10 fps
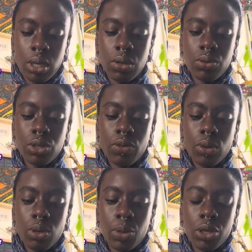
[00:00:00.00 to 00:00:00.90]
Also, if you
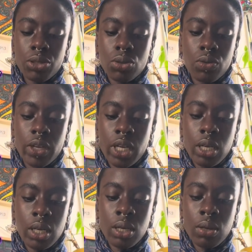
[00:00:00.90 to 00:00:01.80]
want a personal
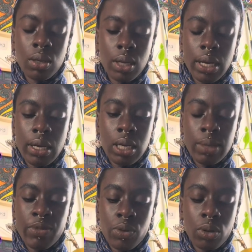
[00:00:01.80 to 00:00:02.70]
reading,
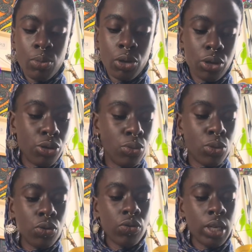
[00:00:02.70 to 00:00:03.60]
if you want to book a new
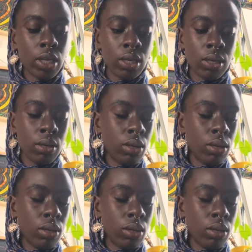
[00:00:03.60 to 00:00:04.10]
moon reading,